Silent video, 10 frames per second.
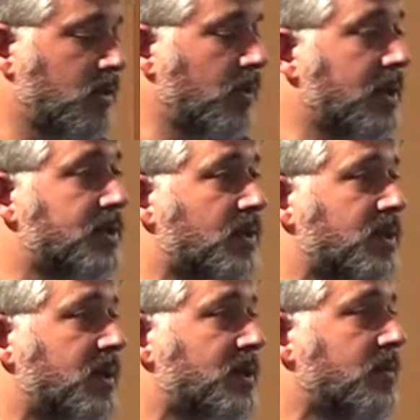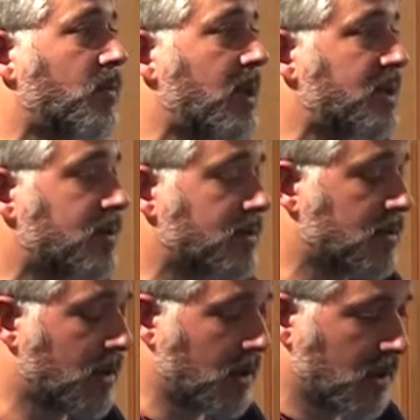doing social
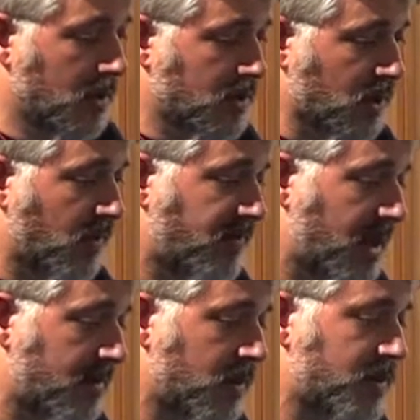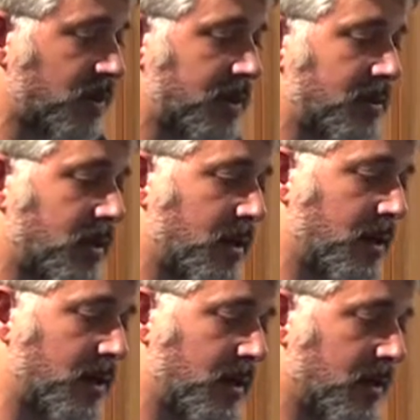simulation. Some of them using
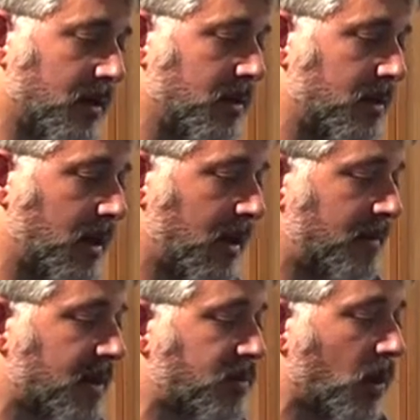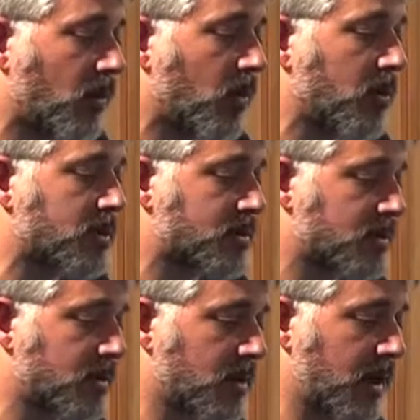uh, uh, virtual
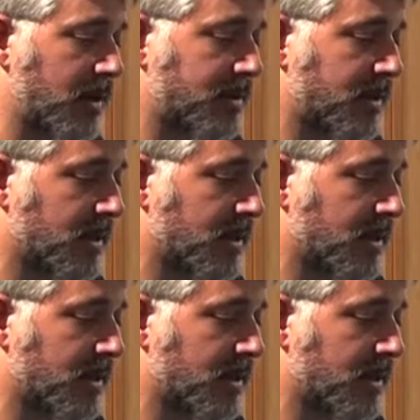walls as,